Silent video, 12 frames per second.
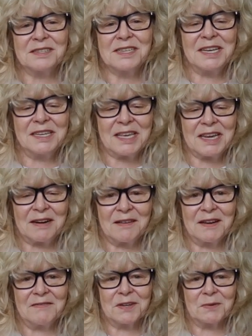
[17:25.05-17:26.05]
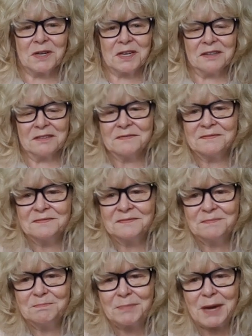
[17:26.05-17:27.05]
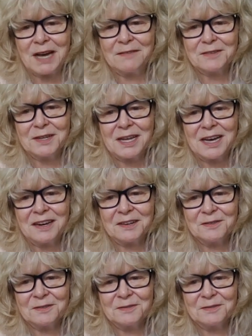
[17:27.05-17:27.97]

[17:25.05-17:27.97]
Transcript: Take care, everyone. Bye for now.